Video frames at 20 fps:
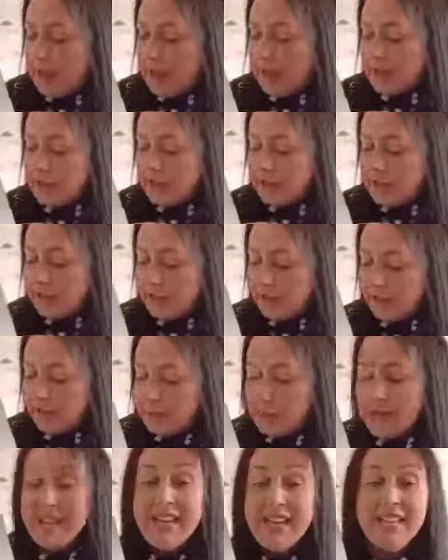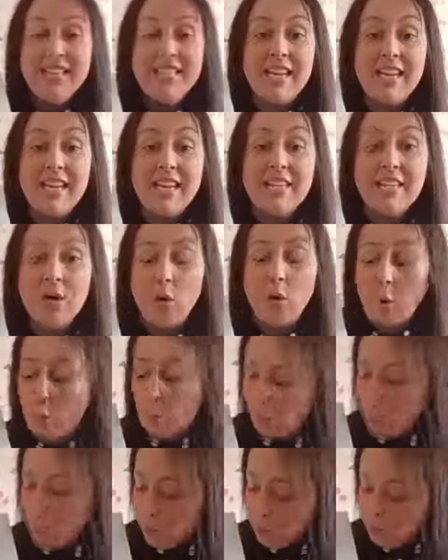And the pieces
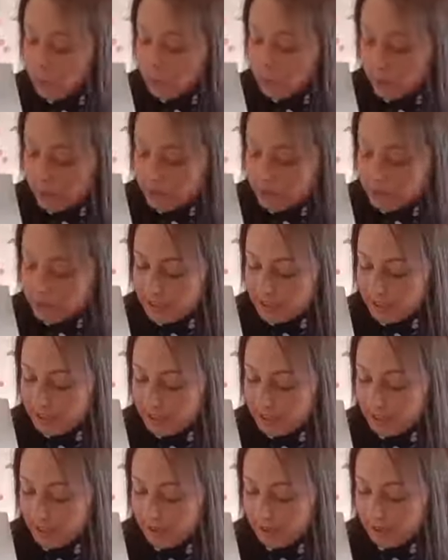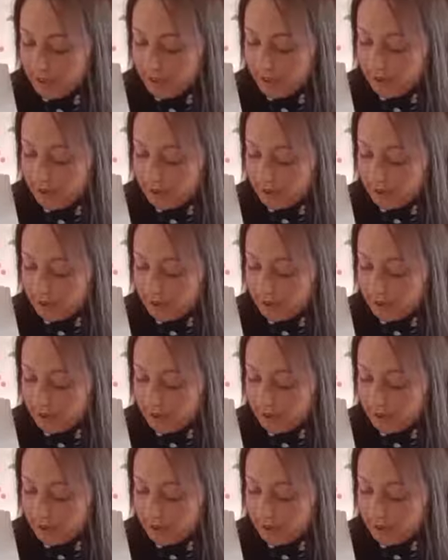all joined together.